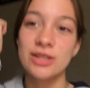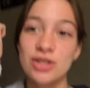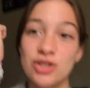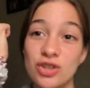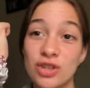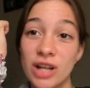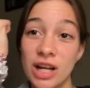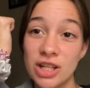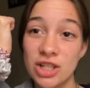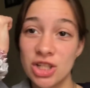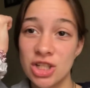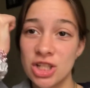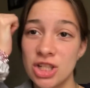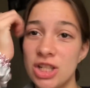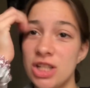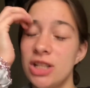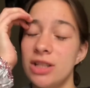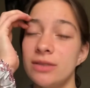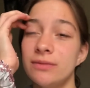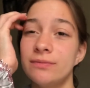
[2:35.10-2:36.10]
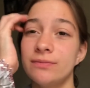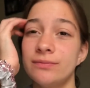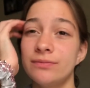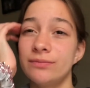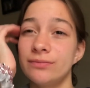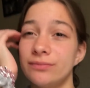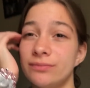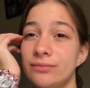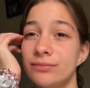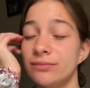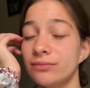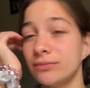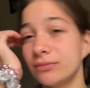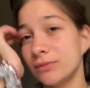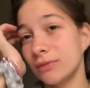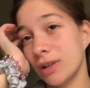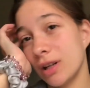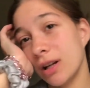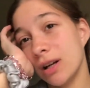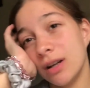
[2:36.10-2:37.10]
Scrunchie,
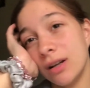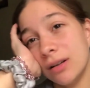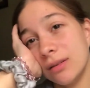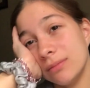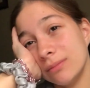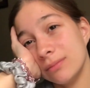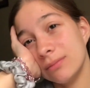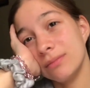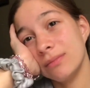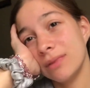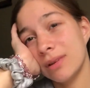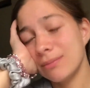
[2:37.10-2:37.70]
um,